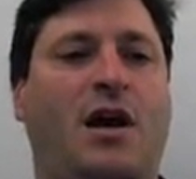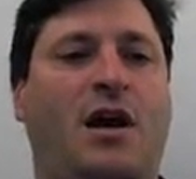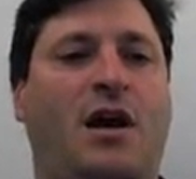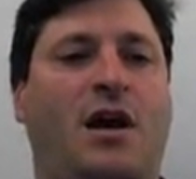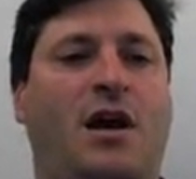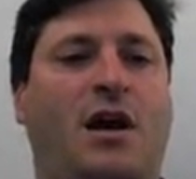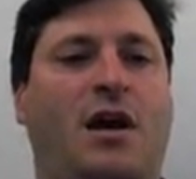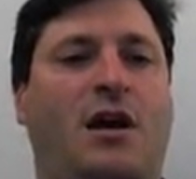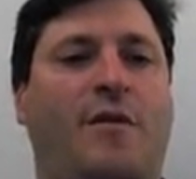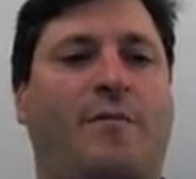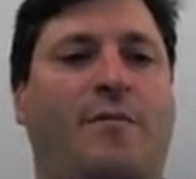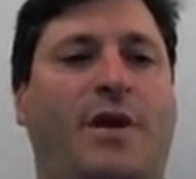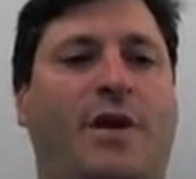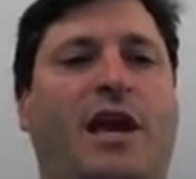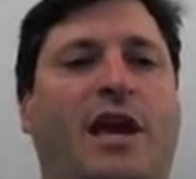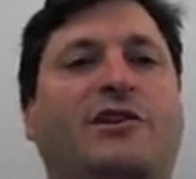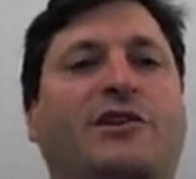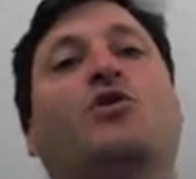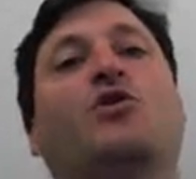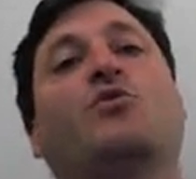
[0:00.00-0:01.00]

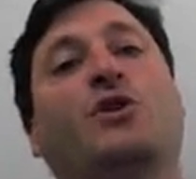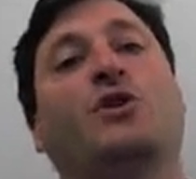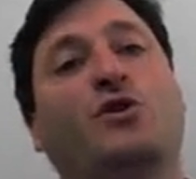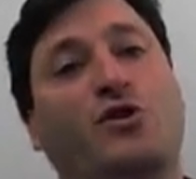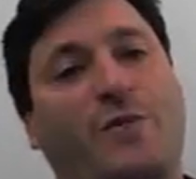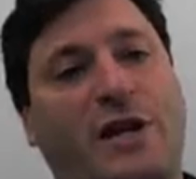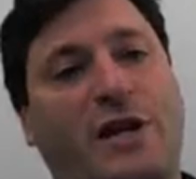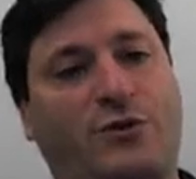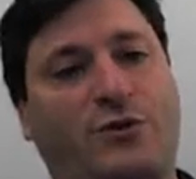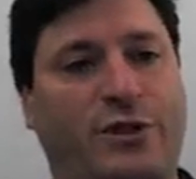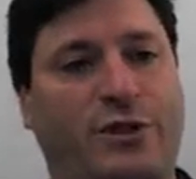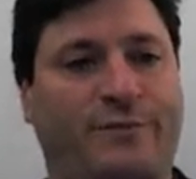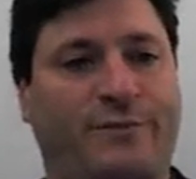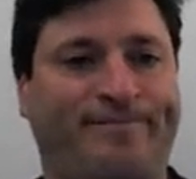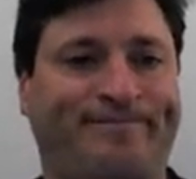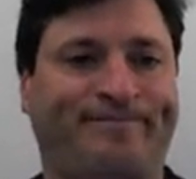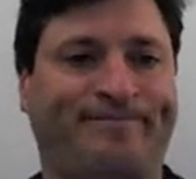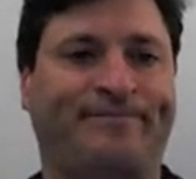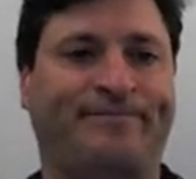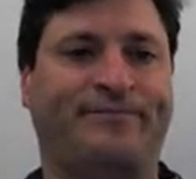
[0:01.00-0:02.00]
And don't reuse passwords.
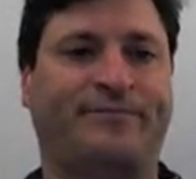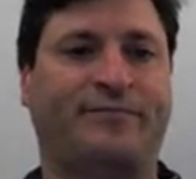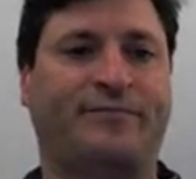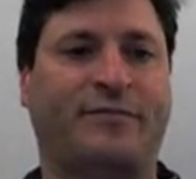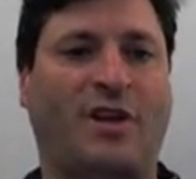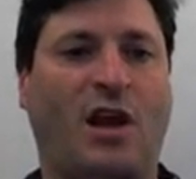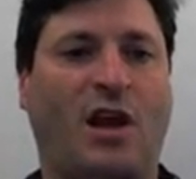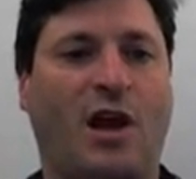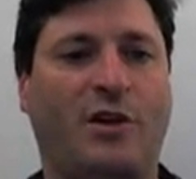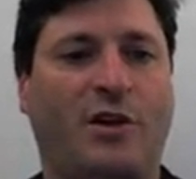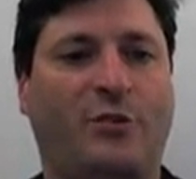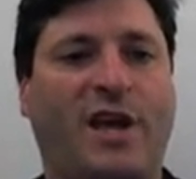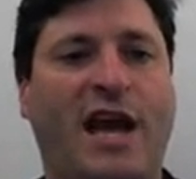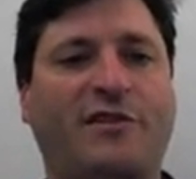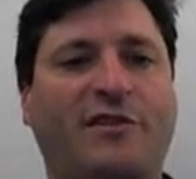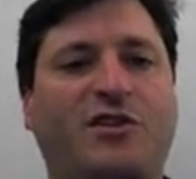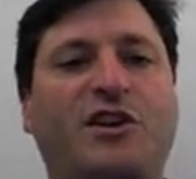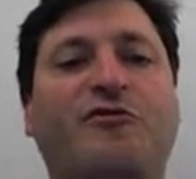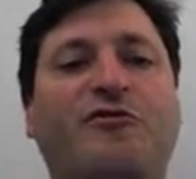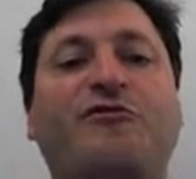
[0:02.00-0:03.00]
All right, we
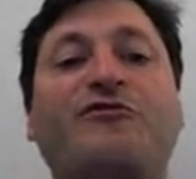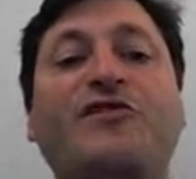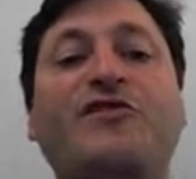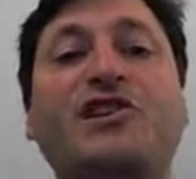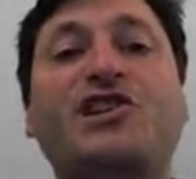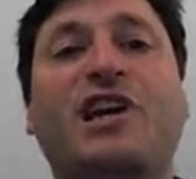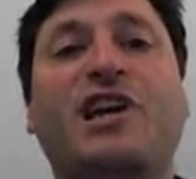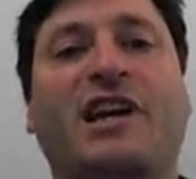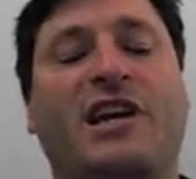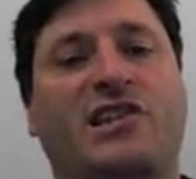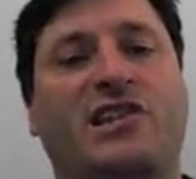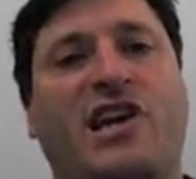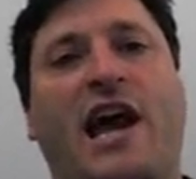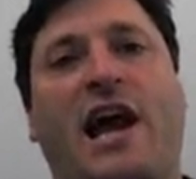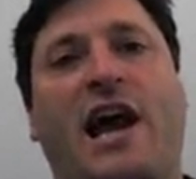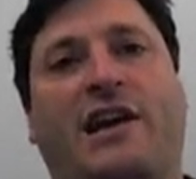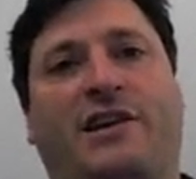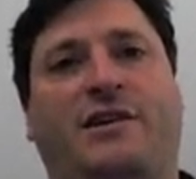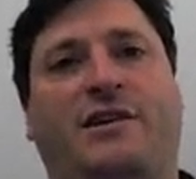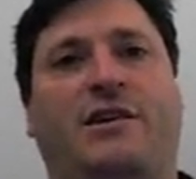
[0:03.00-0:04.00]
had the phishing
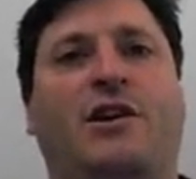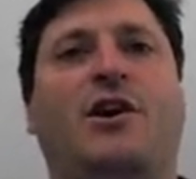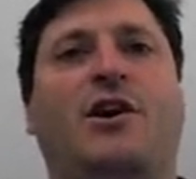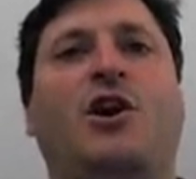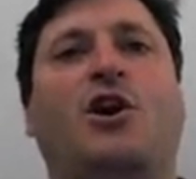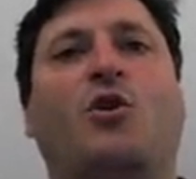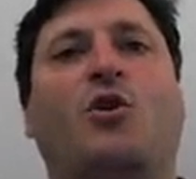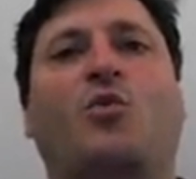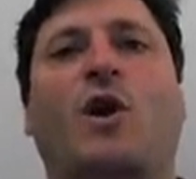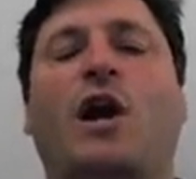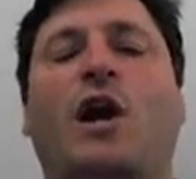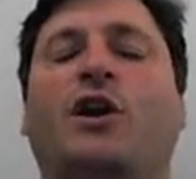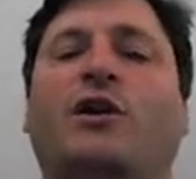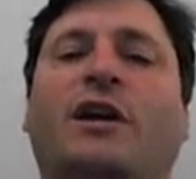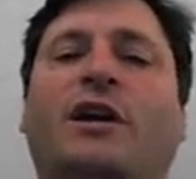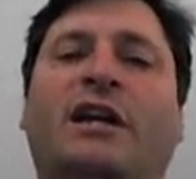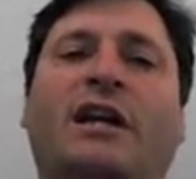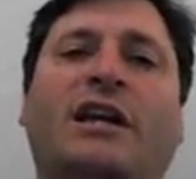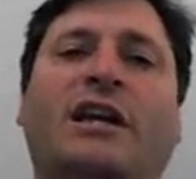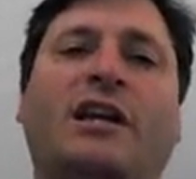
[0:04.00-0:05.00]
attack, where you're
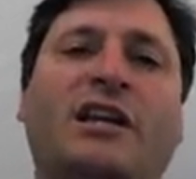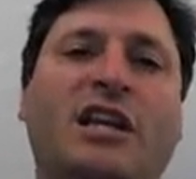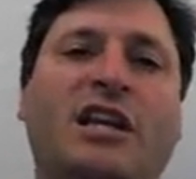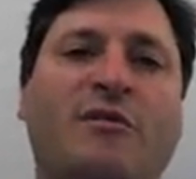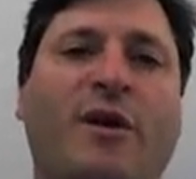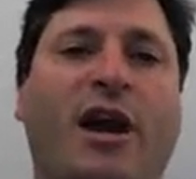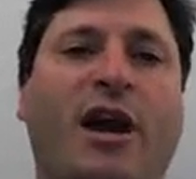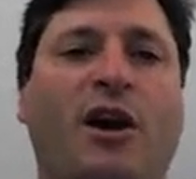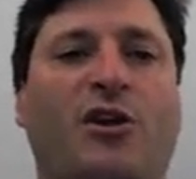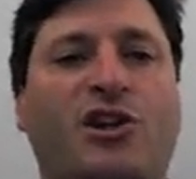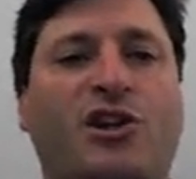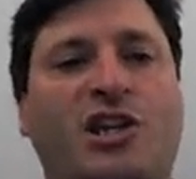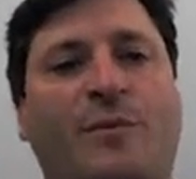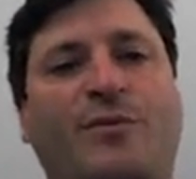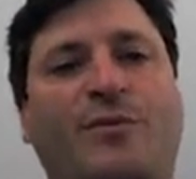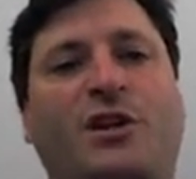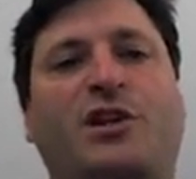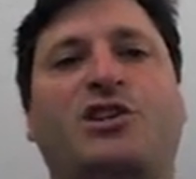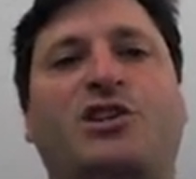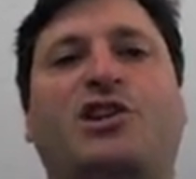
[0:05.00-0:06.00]
going to get an email or
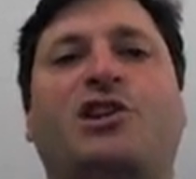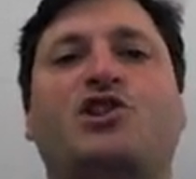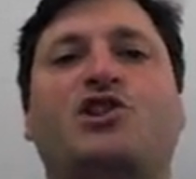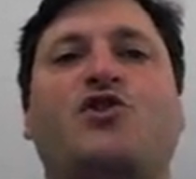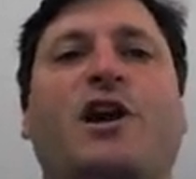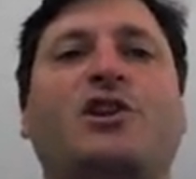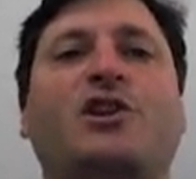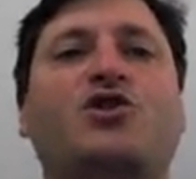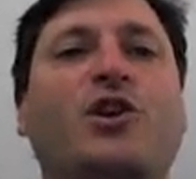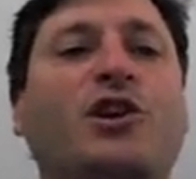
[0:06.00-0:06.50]
something that's going to try and